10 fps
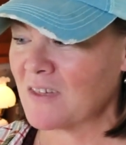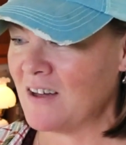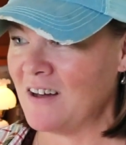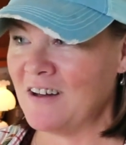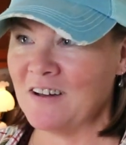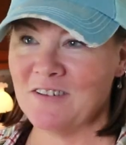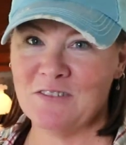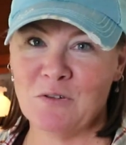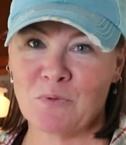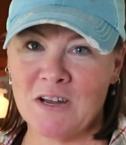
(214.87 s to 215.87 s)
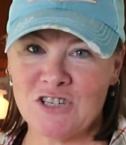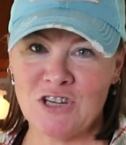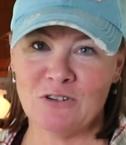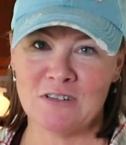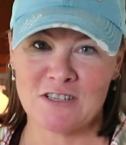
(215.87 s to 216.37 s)
uh, the
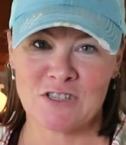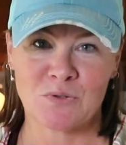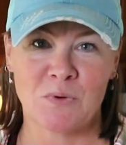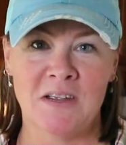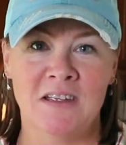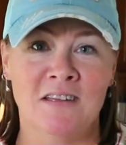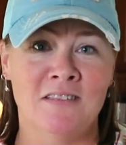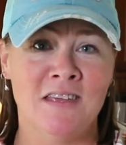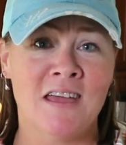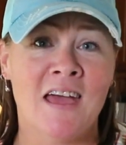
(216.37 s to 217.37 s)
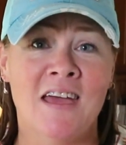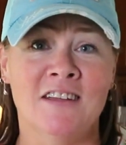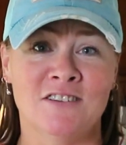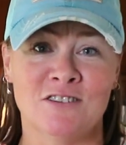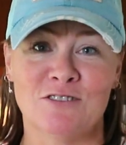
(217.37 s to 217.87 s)
ratio does swing in the
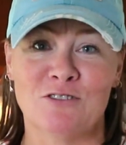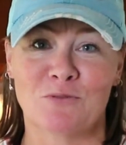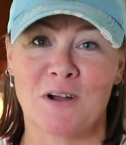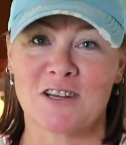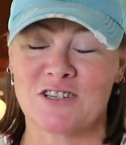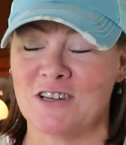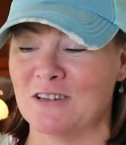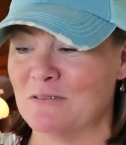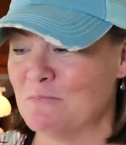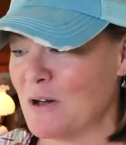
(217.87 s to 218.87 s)
hen direction,